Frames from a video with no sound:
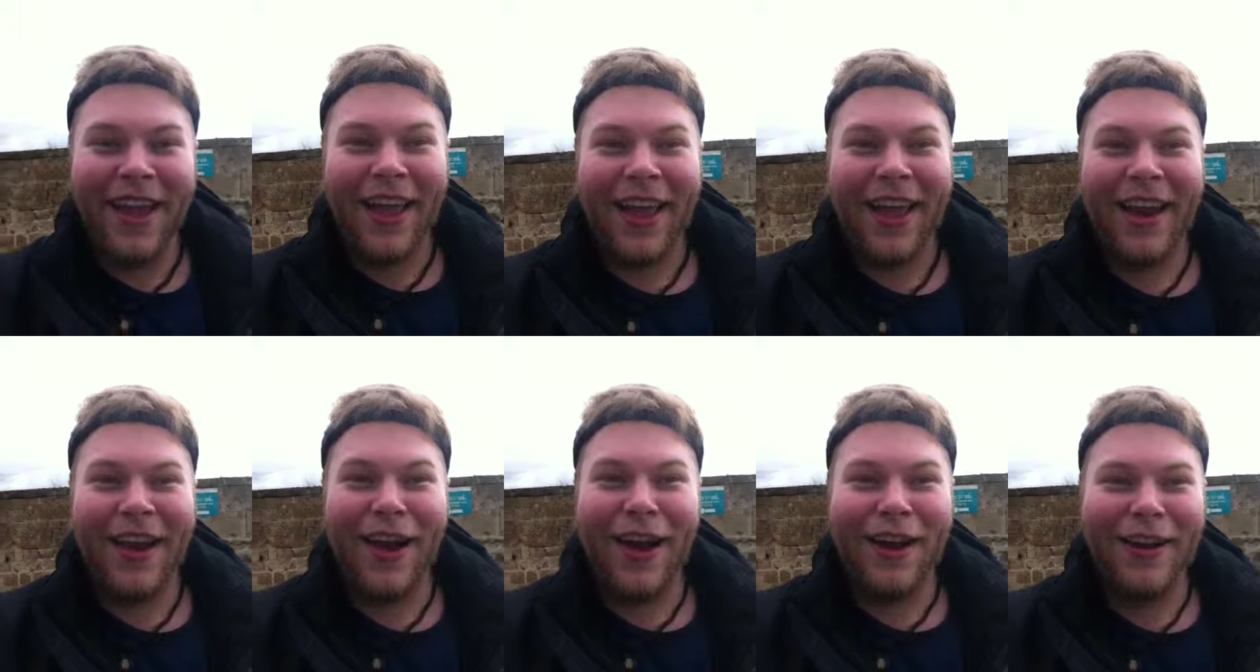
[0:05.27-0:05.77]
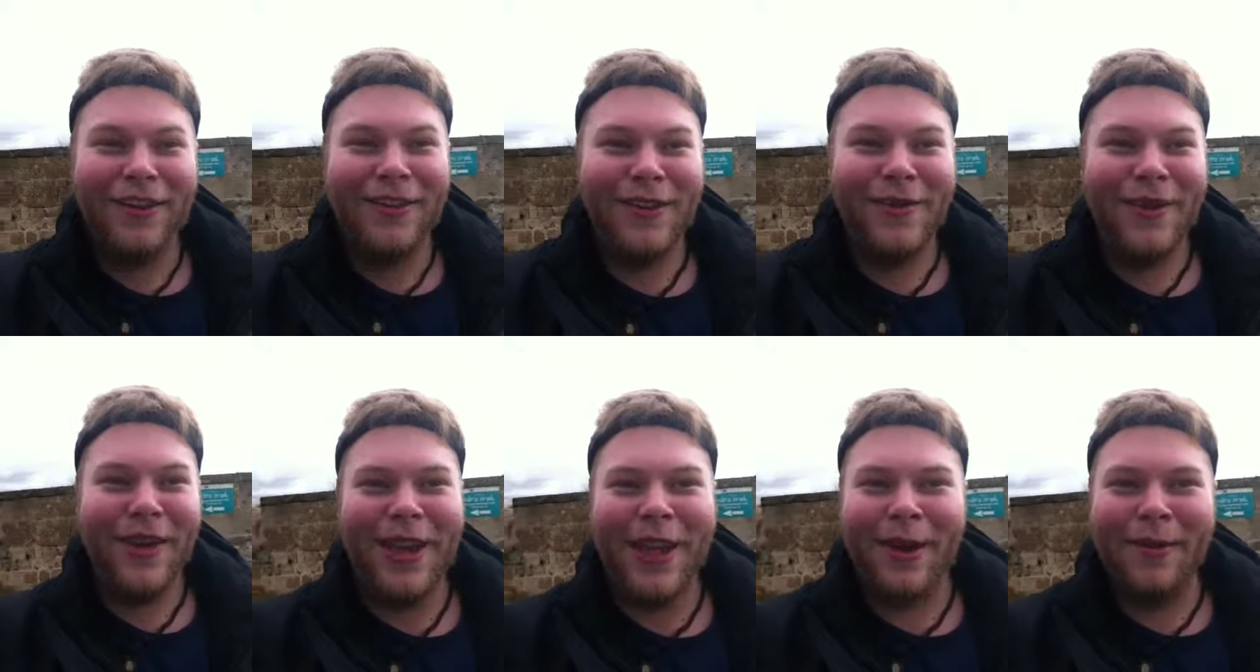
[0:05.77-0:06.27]
and honestly
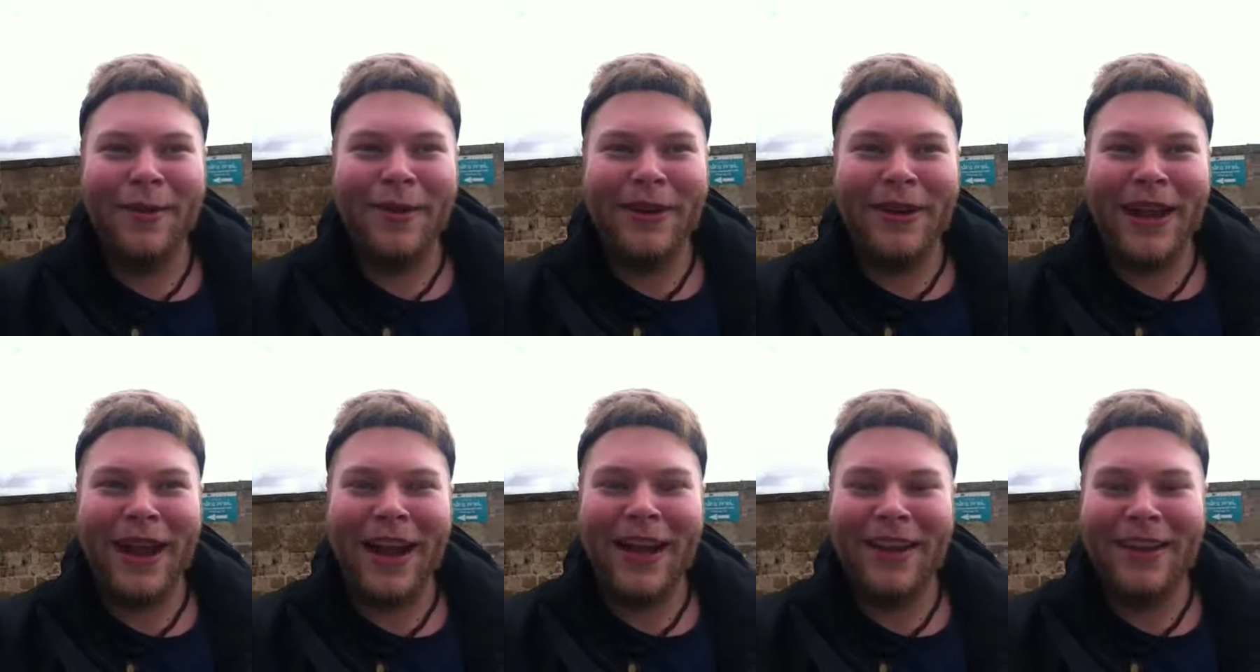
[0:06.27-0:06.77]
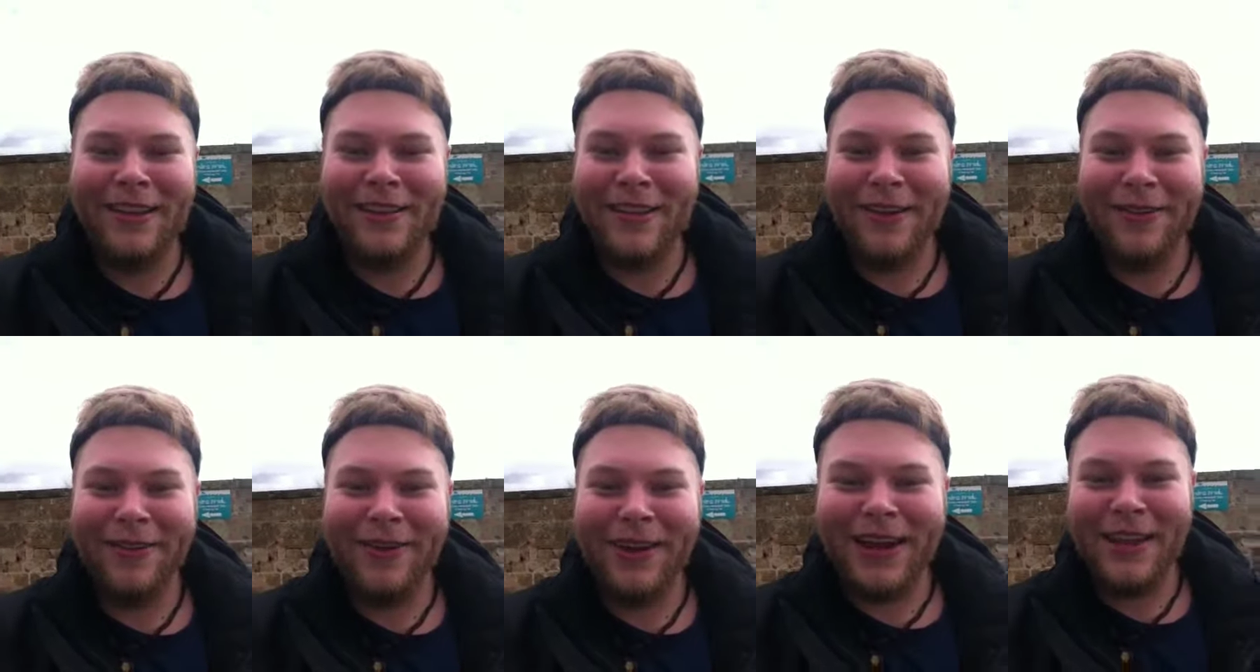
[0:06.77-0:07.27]
my camera died because
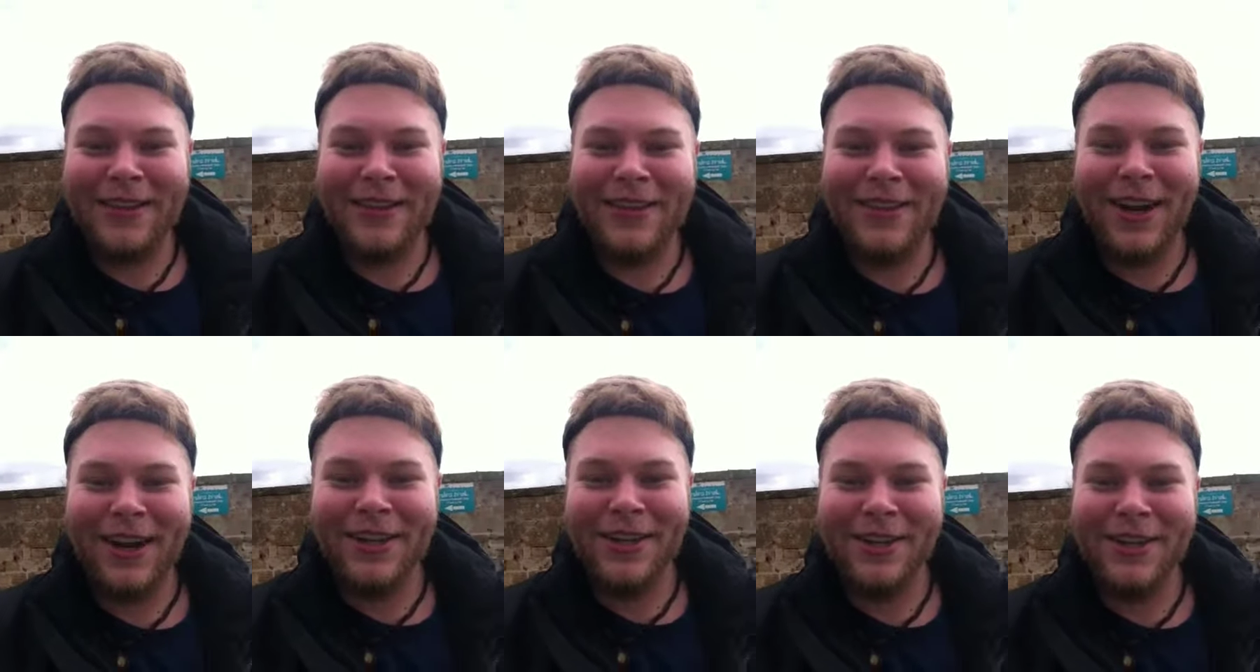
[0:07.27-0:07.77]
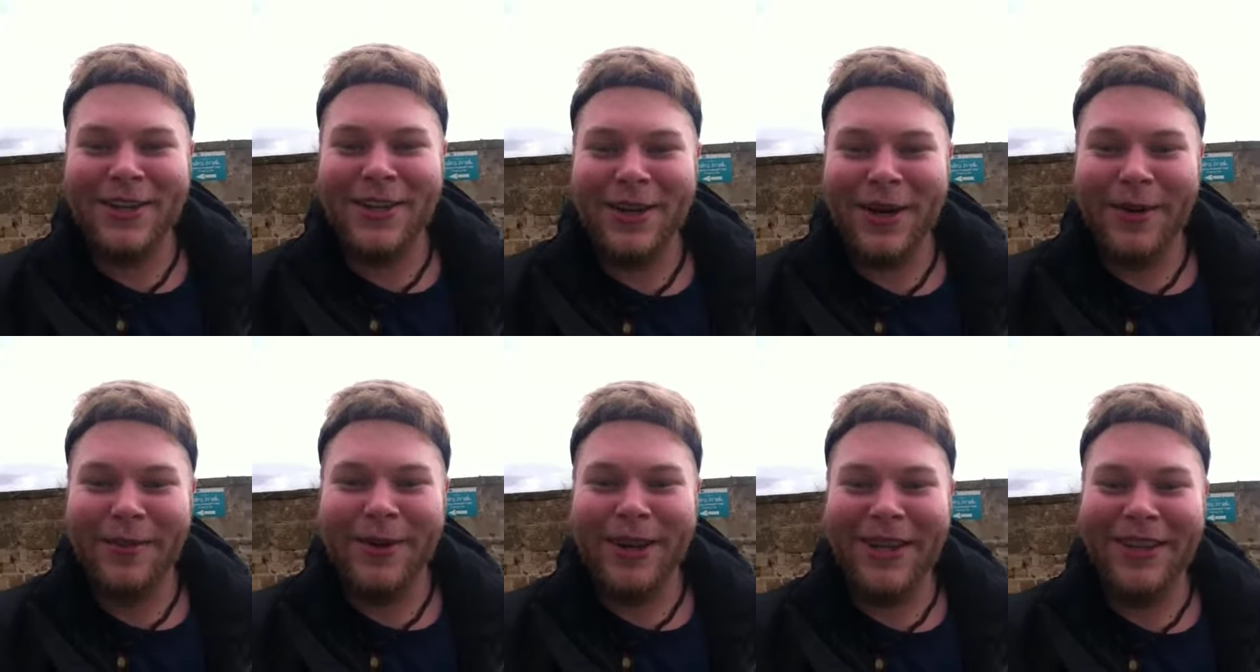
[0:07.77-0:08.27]
I forgot to charge it in
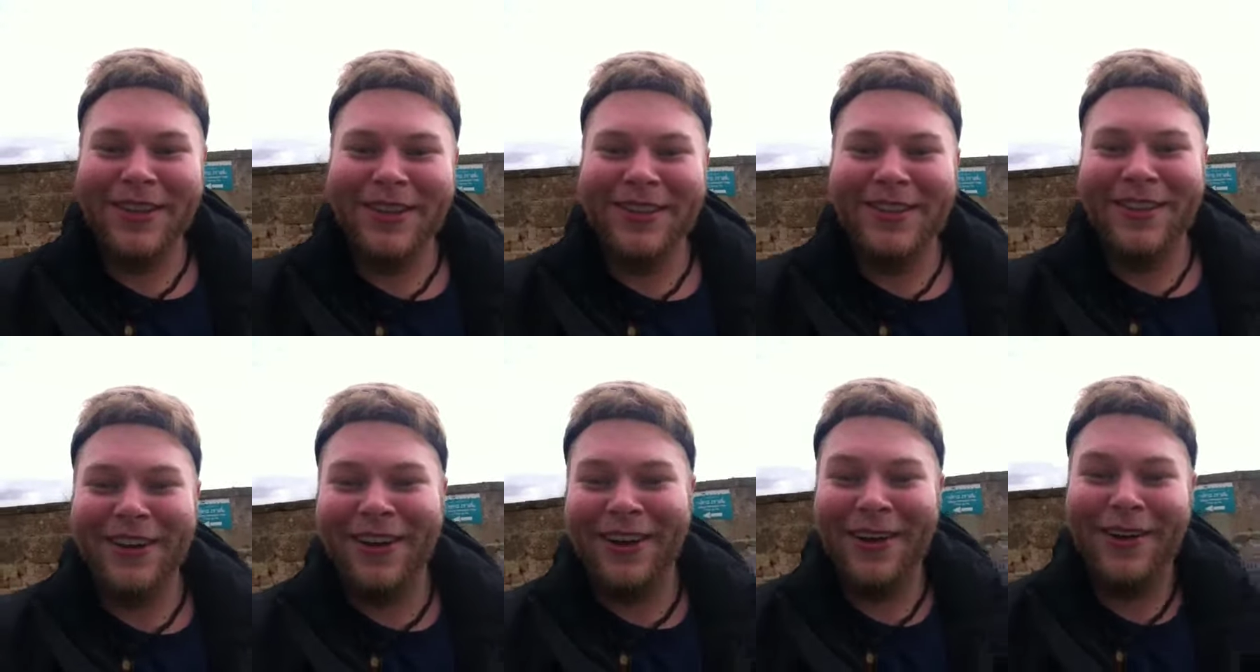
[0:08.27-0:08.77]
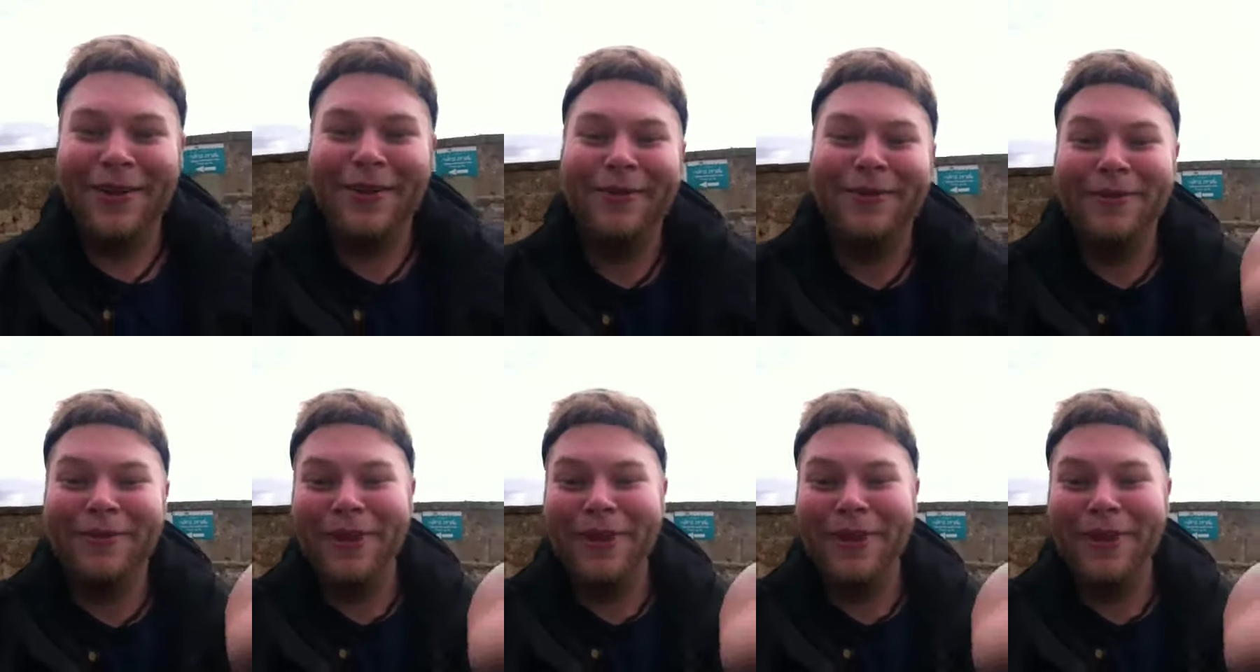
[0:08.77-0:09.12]
Germany, so